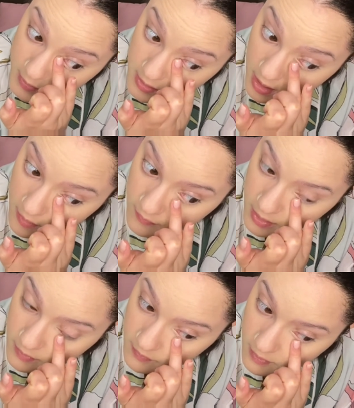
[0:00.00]
to get rid
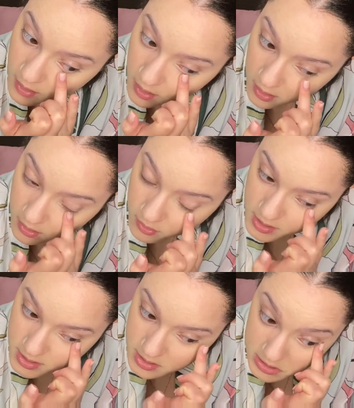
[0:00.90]
of any
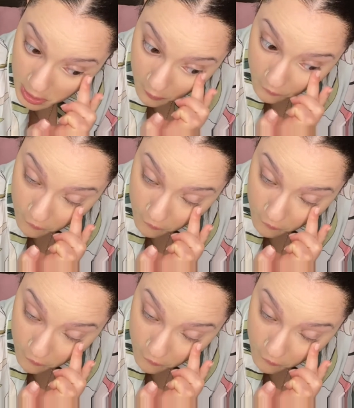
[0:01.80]
creases that